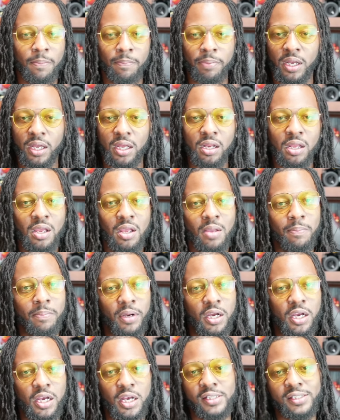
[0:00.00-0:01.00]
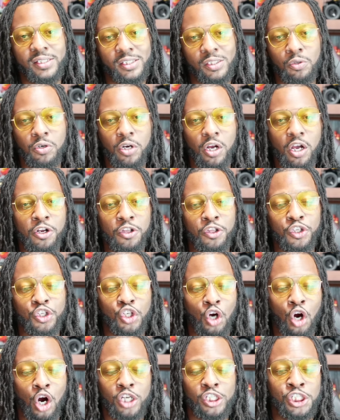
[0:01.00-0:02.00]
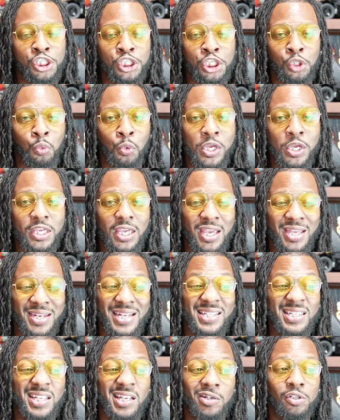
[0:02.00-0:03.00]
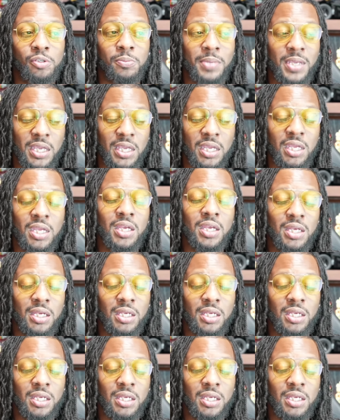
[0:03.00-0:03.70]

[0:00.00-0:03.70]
but because Sooner Under the Stars is this weekend, it tells me,